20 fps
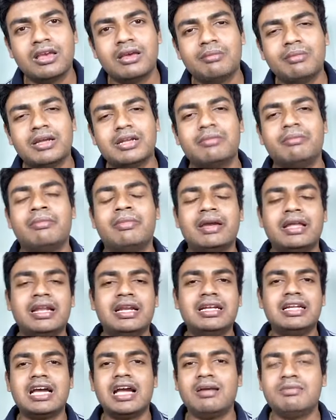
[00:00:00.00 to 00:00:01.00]
But many
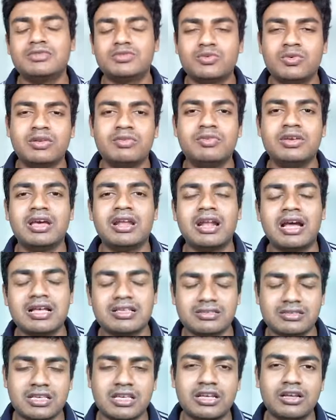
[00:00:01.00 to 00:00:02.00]
times when we are
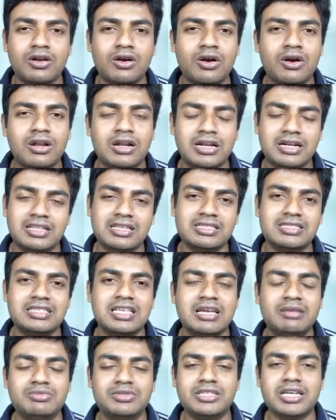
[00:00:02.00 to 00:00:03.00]
asking God at the
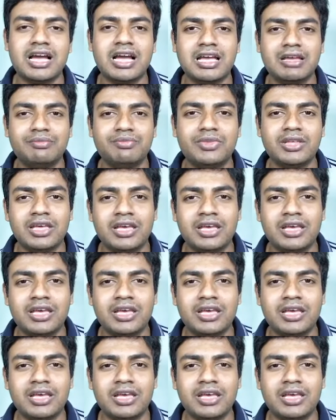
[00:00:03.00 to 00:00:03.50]
same time,